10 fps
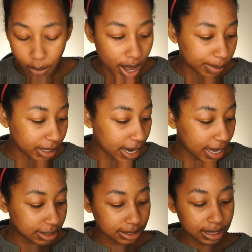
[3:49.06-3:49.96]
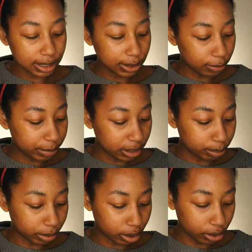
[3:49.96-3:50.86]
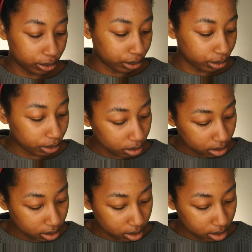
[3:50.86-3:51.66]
I'm gonna add just a little bit of blue.